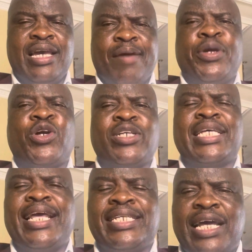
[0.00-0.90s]
because
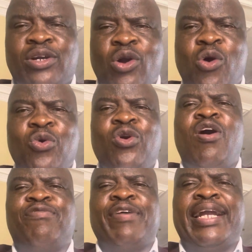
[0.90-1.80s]
it is a role
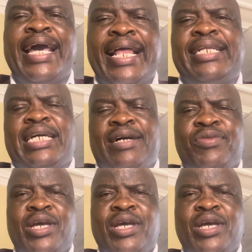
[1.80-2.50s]
of an elder